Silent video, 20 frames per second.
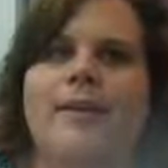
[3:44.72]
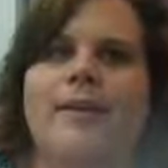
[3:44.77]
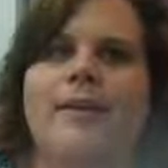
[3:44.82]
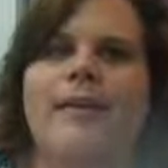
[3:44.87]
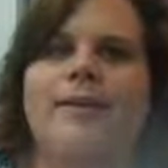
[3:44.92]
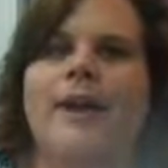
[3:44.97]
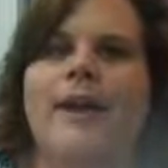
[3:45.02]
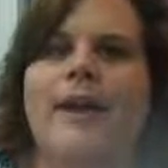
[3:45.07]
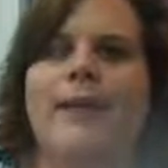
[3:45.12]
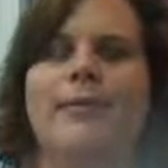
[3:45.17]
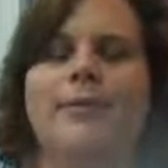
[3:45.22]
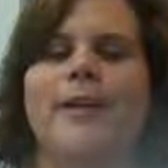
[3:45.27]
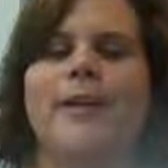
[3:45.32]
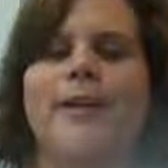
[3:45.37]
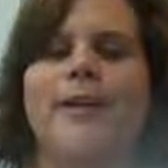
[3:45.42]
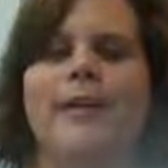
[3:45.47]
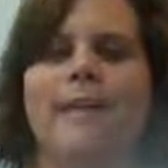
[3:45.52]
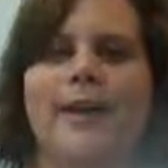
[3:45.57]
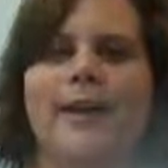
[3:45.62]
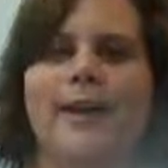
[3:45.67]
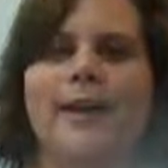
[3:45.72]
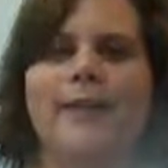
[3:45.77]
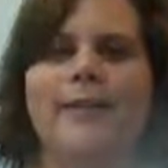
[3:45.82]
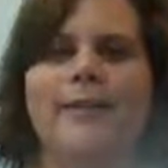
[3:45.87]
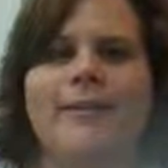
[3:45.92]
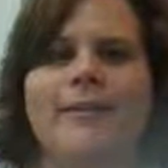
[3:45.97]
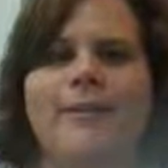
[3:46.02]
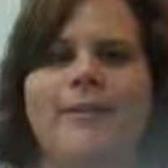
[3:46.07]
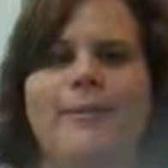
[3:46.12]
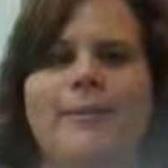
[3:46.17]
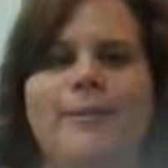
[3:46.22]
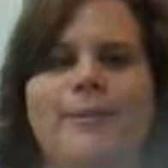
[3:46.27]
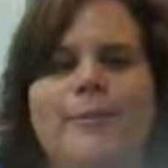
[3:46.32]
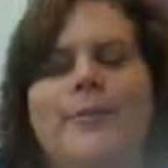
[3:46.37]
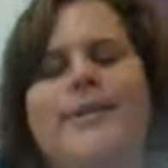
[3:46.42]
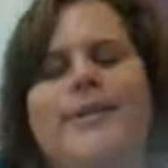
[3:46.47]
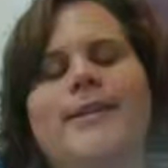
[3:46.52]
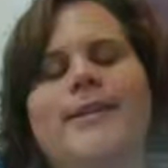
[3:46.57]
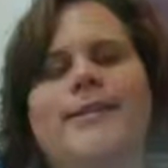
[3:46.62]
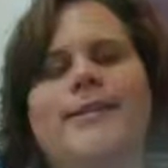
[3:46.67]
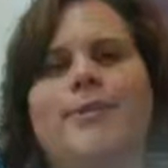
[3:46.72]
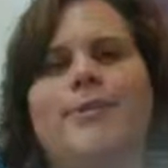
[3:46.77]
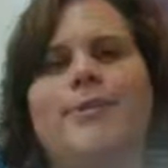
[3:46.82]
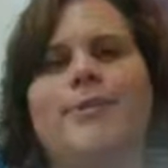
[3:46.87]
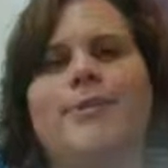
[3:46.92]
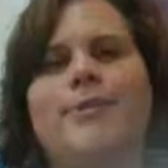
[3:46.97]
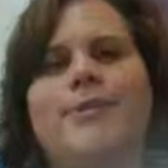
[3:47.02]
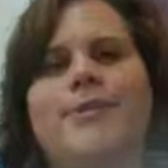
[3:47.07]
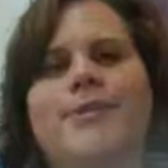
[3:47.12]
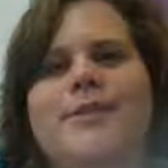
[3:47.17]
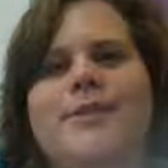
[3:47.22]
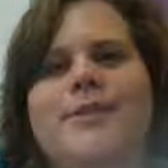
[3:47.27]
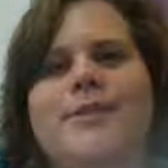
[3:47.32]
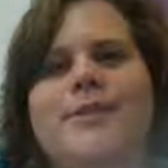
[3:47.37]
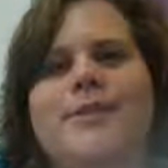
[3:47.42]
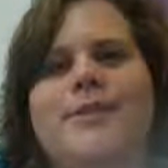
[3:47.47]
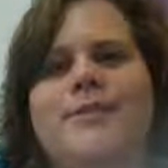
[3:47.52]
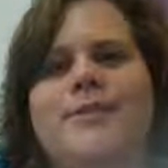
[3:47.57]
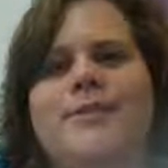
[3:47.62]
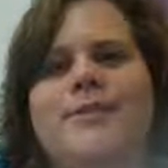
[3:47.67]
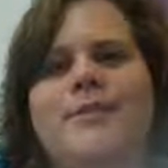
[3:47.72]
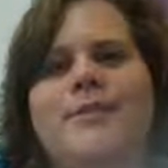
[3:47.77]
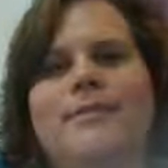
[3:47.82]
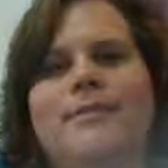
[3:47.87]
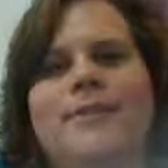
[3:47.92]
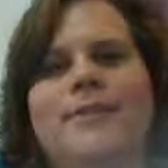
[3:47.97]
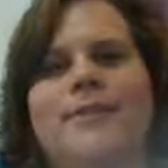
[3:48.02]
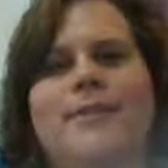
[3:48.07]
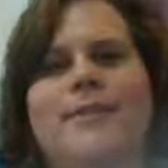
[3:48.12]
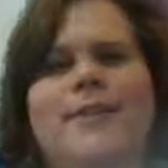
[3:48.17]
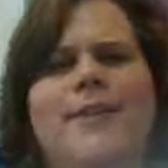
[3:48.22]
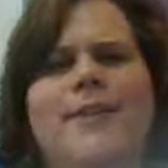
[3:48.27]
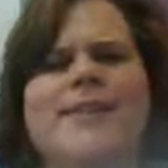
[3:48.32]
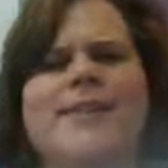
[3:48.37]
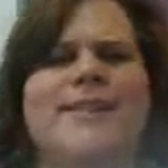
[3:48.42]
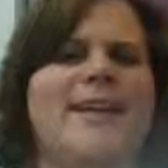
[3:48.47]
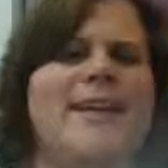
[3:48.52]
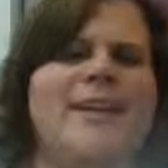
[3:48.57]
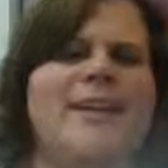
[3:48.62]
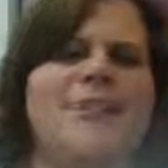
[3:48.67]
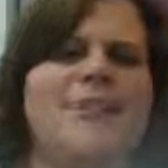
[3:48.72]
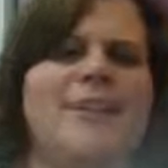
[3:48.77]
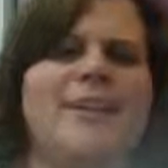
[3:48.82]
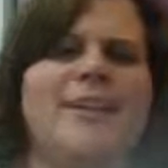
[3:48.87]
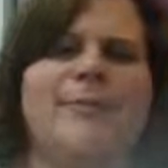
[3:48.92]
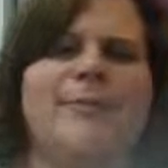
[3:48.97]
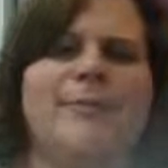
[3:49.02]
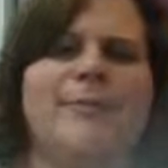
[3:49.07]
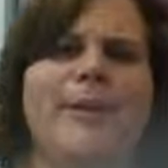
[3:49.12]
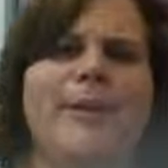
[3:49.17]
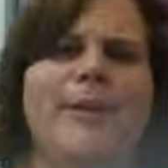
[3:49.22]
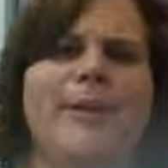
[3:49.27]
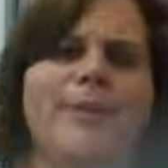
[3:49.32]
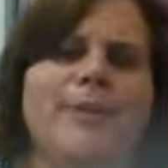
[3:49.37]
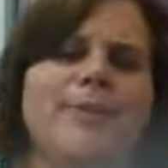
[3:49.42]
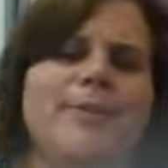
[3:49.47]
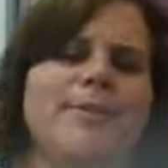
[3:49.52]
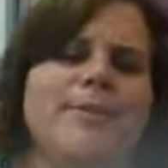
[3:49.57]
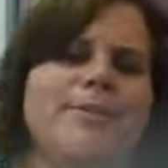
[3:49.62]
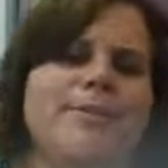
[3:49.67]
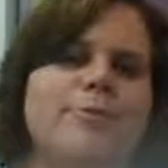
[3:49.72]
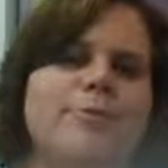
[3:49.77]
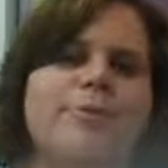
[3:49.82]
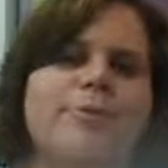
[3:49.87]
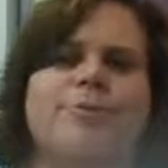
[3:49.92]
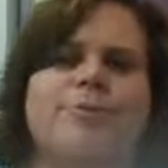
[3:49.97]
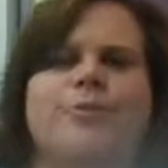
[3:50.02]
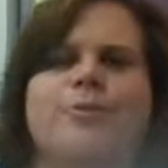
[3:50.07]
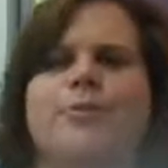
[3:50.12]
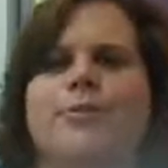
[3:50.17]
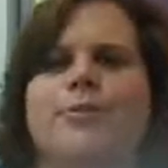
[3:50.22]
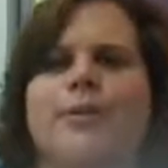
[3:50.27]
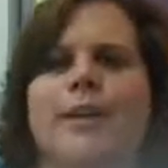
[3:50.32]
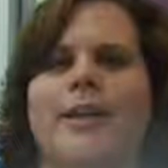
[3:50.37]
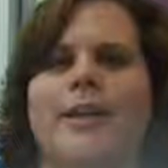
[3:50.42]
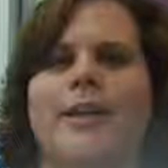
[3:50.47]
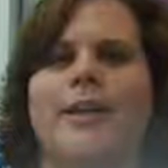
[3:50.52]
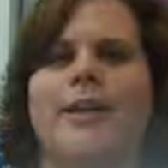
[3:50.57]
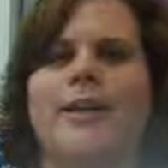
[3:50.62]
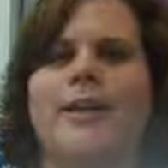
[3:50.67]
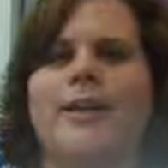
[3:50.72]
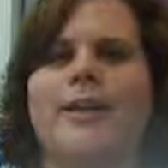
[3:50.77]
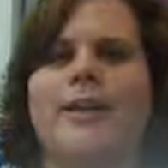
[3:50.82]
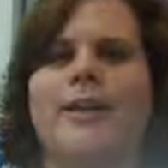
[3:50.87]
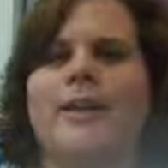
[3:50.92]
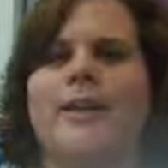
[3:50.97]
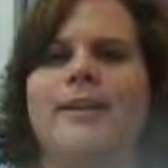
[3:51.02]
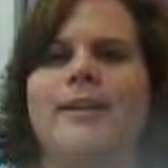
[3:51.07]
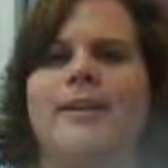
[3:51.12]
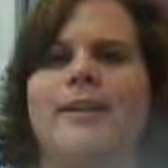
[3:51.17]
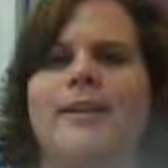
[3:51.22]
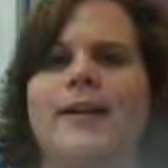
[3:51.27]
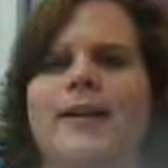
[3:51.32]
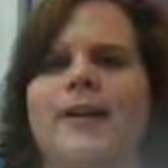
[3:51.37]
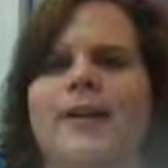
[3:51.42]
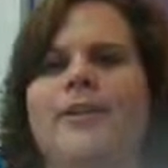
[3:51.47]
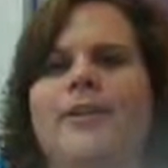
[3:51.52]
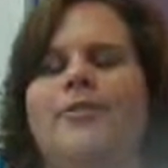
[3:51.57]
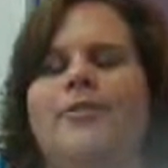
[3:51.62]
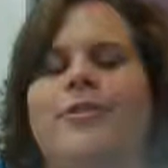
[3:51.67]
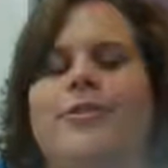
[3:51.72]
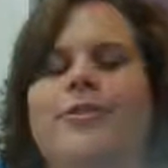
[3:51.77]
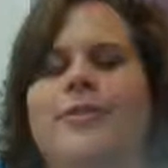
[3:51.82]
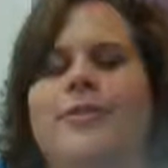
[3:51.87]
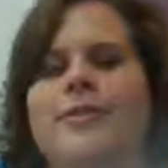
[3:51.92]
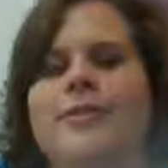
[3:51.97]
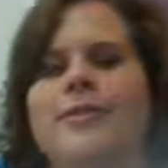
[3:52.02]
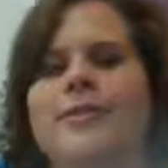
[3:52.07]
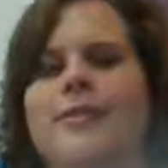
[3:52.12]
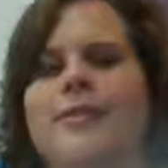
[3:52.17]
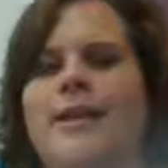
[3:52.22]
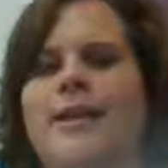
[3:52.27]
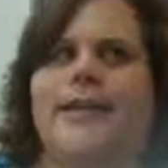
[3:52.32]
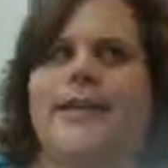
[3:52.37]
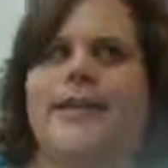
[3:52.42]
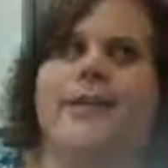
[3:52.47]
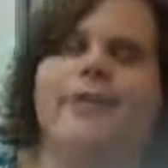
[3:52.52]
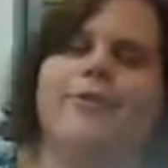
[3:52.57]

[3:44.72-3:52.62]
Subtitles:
elaborating that would be examples of things I actually love about Christmas, or a story. Not I love Christmas, and I